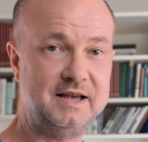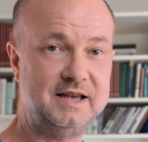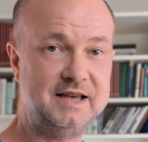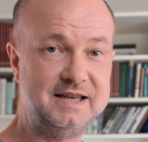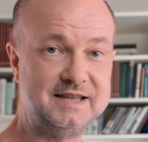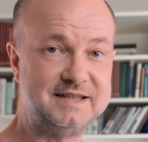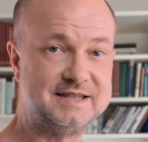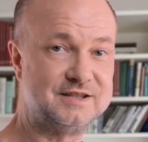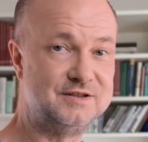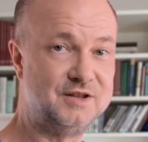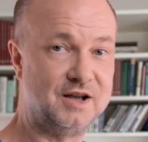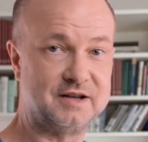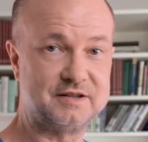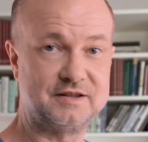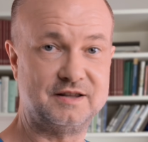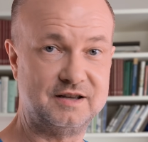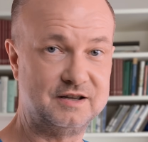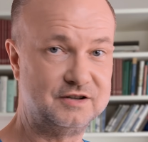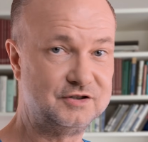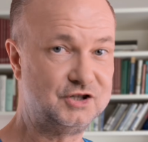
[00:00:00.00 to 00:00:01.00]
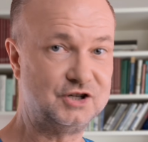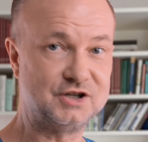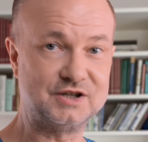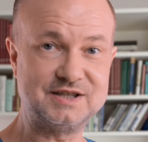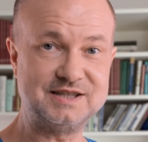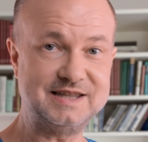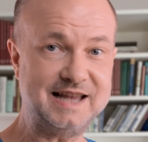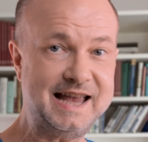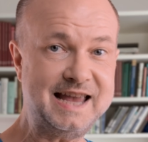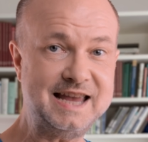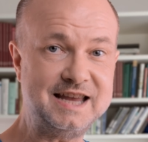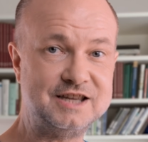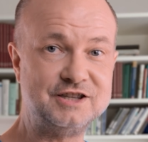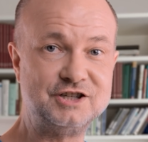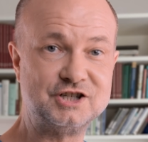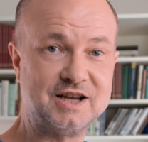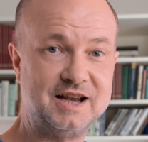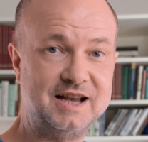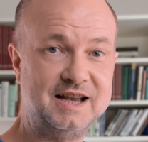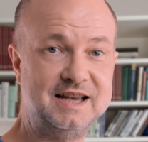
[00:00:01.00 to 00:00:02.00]
it's not just
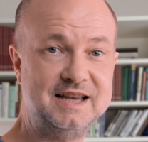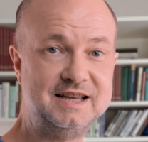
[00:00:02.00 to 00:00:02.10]
age,